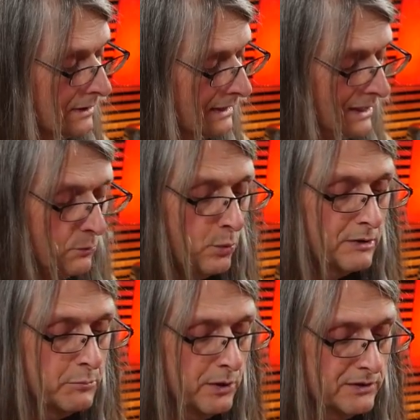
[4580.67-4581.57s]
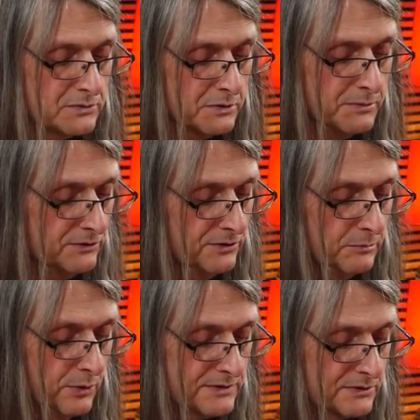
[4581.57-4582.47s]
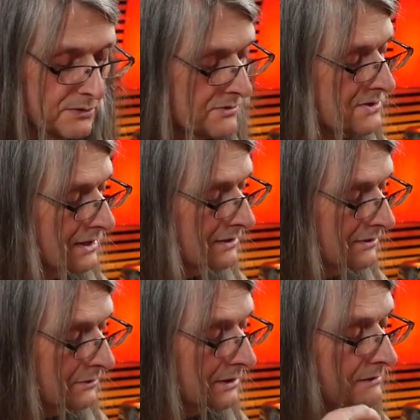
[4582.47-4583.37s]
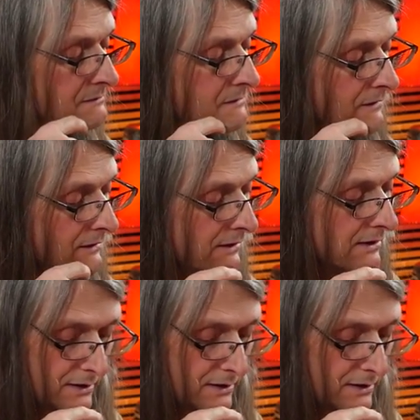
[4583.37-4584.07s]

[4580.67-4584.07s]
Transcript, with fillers: I gained one point. This would have been two points. That's what I was thinking of doing. Mm -hmm.